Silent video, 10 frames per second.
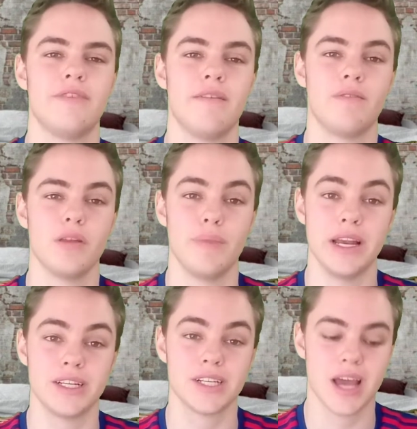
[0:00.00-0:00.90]
up for the
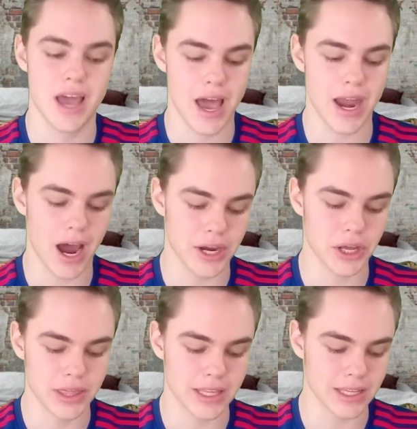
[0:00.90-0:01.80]
bench, and I
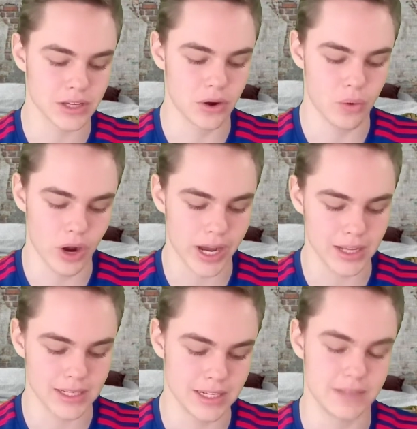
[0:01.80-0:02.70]
don't think that's going to work
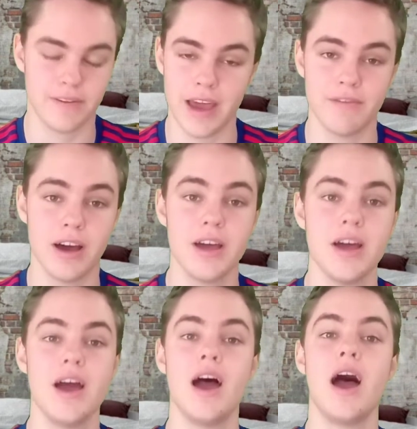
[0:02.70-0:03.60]
out in his favor.
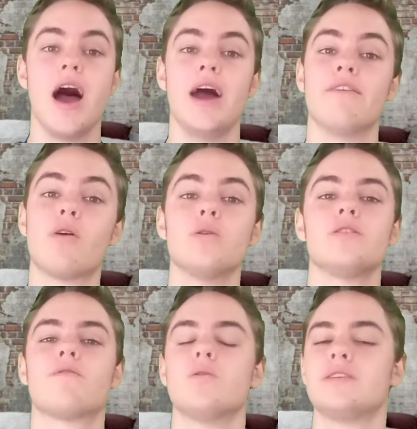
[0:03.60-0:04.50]
And of
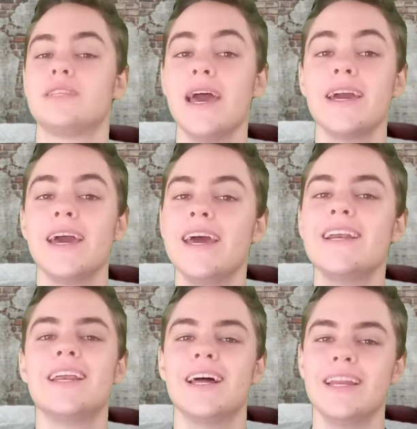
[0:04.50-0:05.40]
course, staying
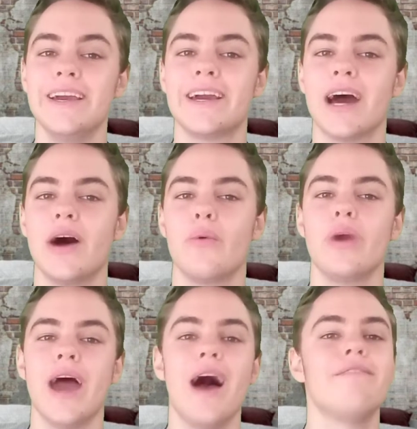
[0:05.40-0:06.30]
in La Liga,
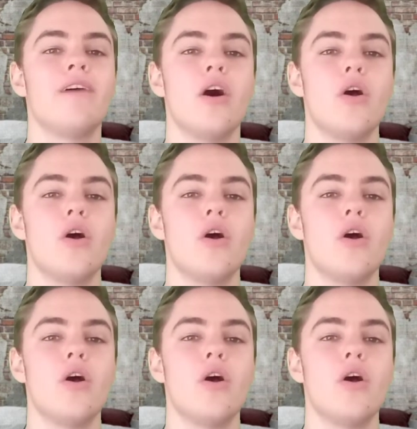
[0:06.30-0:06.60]
we have